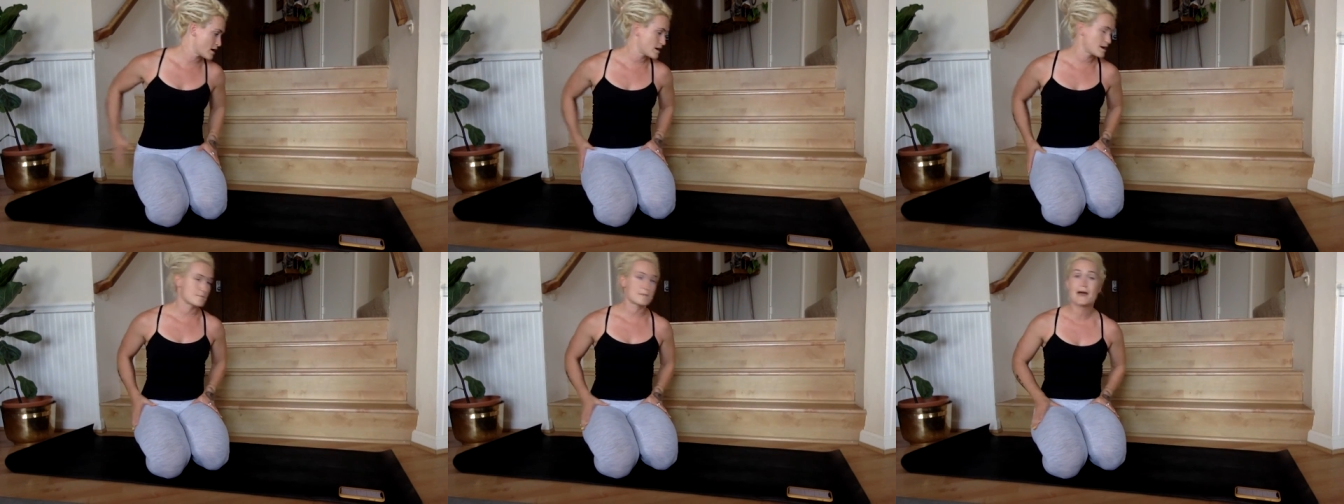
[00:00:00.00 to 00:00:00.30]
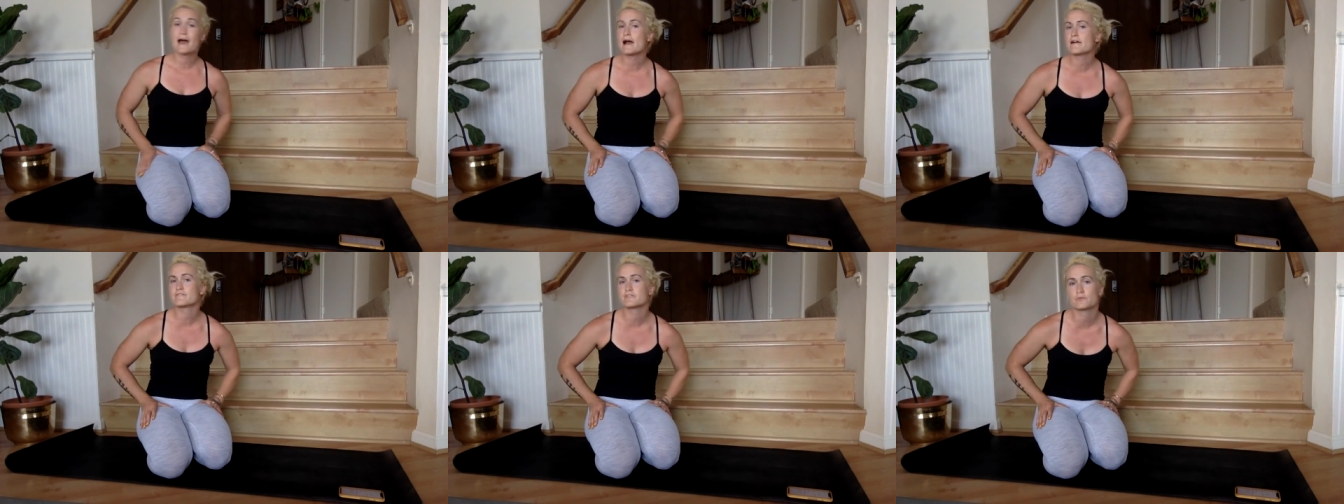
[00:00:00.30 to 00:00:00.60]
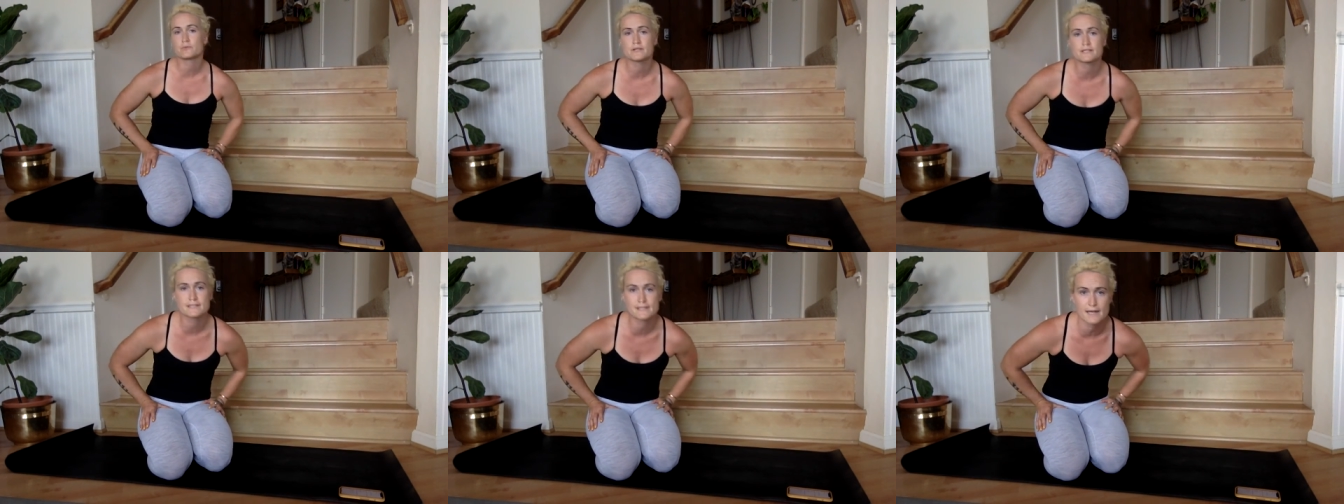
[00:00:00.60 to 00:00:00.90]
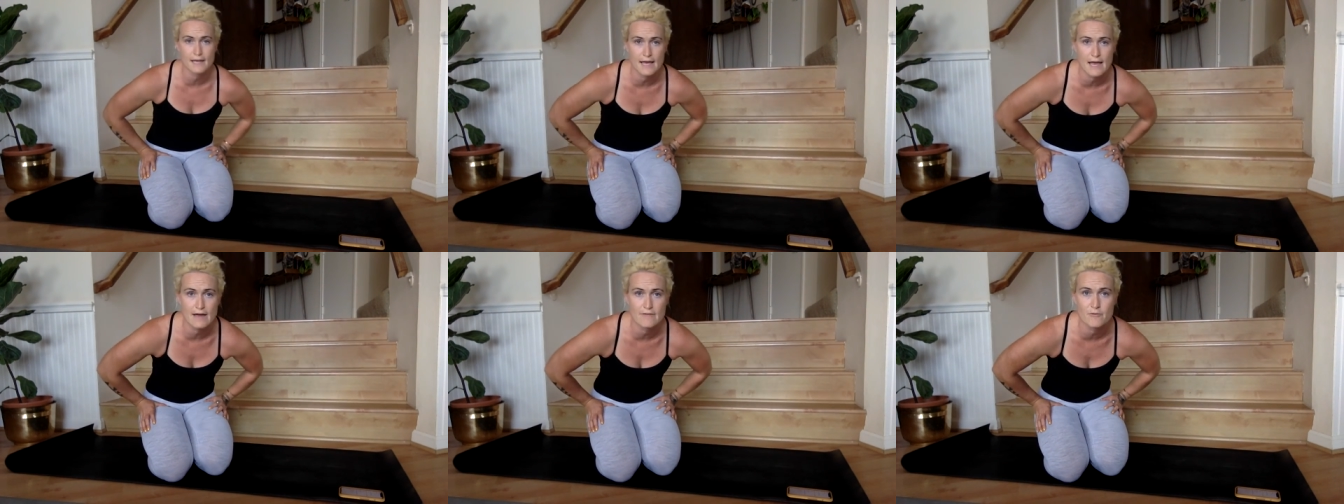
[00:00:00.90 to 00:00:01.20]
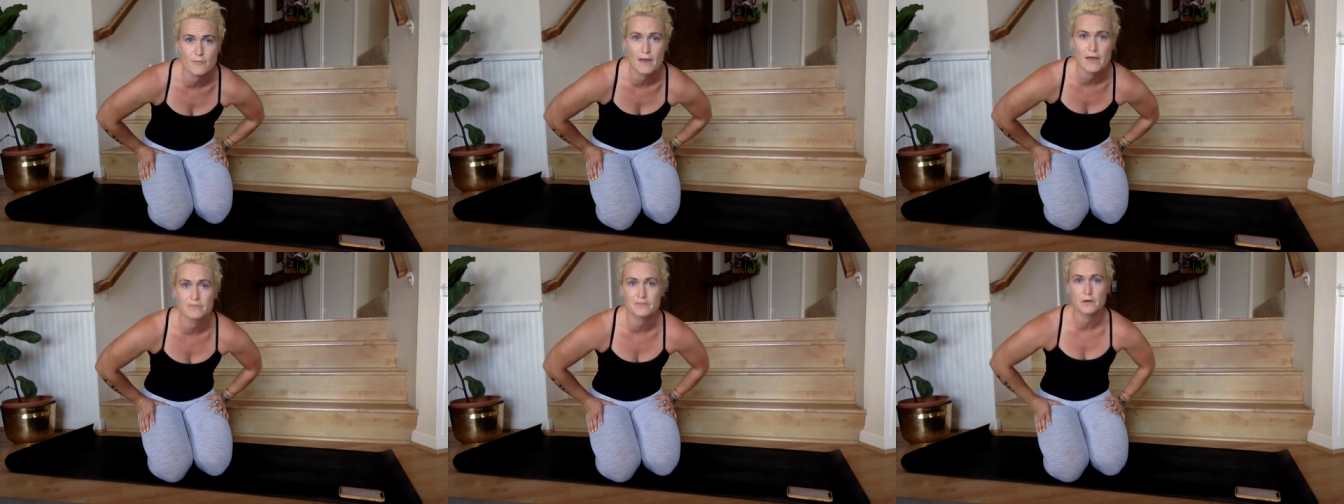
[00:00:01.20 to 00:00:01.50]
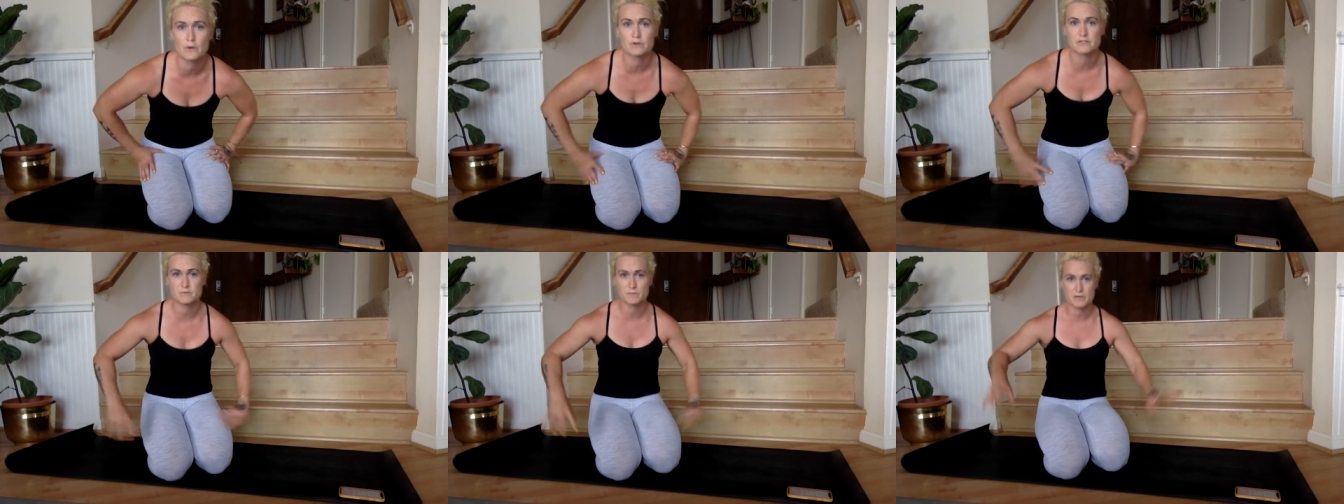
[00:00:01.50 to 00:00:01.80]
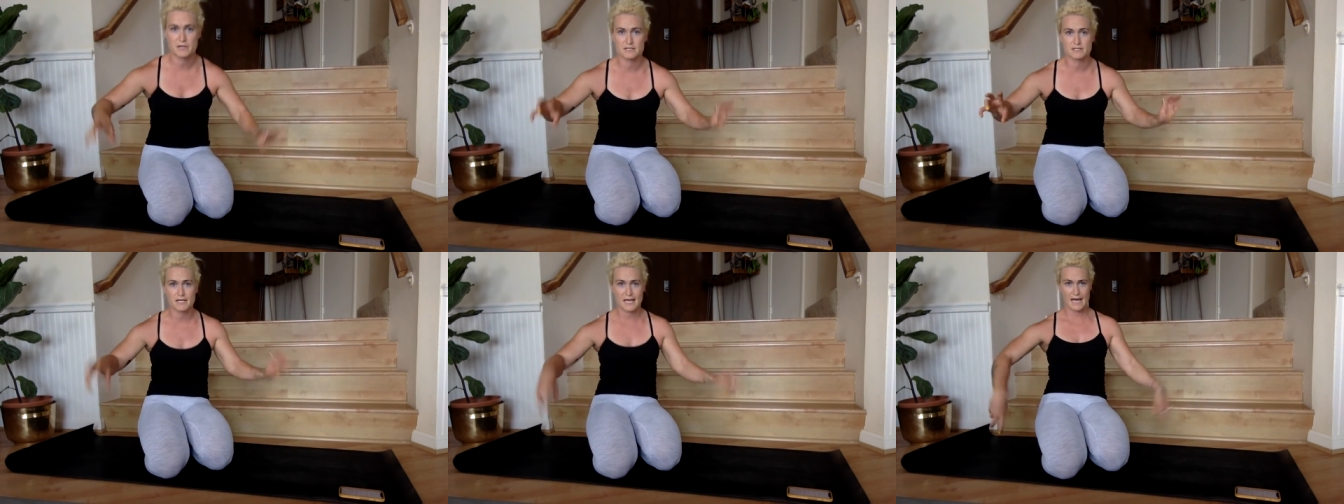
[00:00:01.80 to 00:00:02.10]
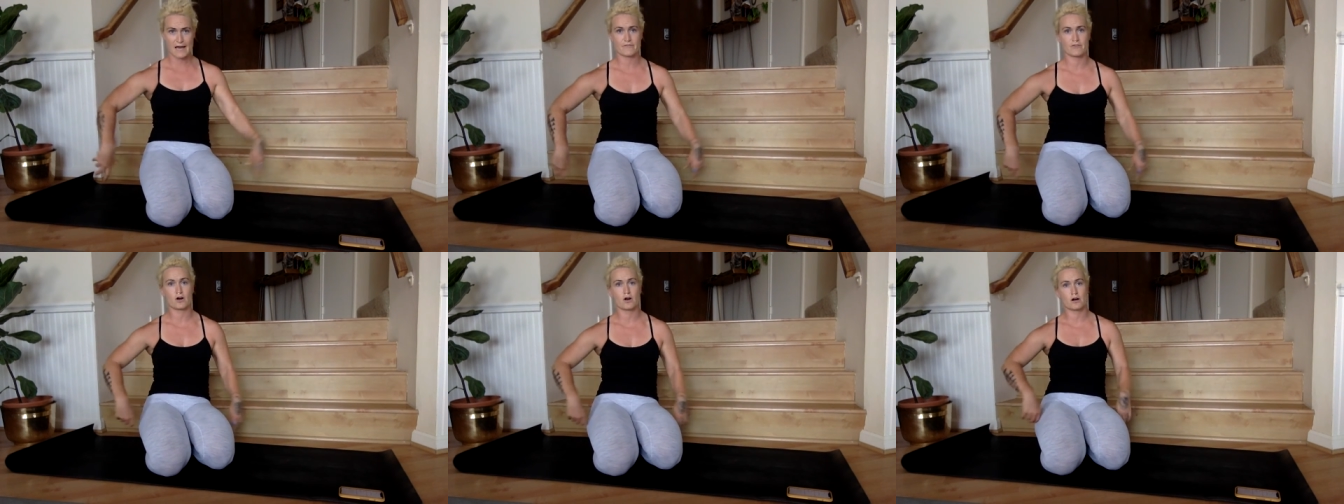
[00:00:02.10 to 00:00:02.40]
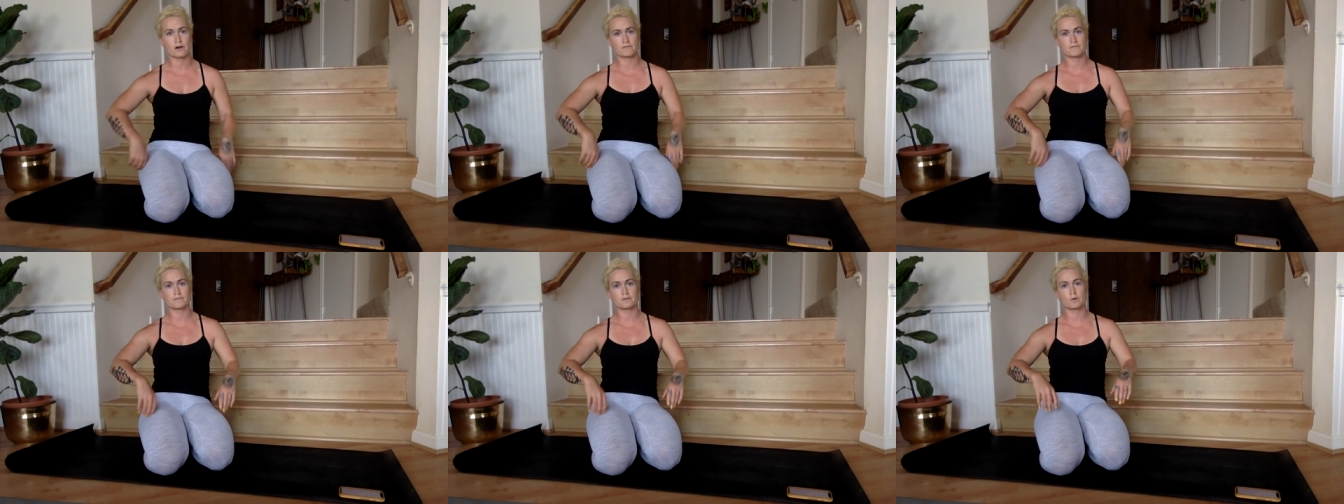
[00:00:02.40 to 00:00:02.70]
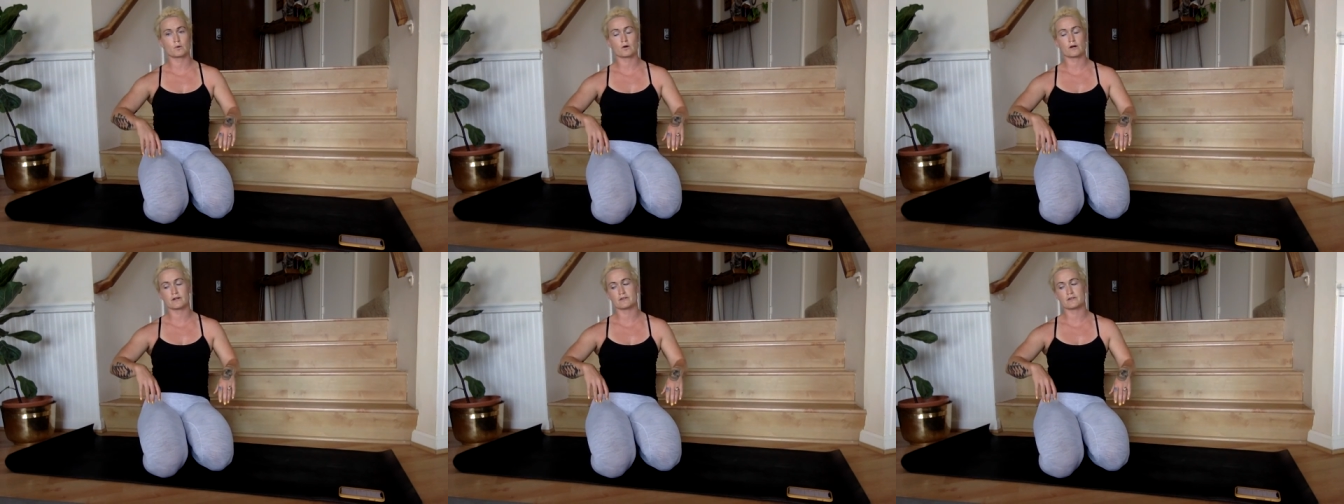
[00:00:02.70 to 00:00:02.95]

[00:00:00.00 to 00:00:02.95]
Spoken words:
Half the reason I have a mat, though, is because I have a hard floor.